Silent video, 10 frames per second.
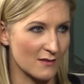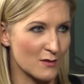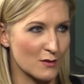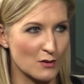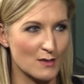So
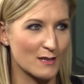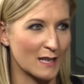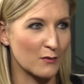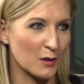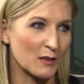mm. just to give
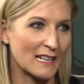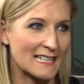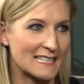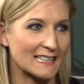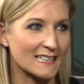you an mm.
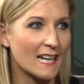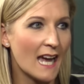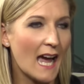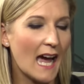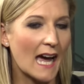idea.
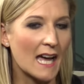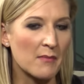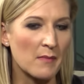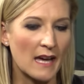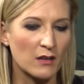Um,
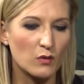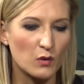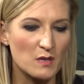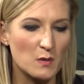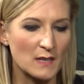and of
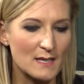course, we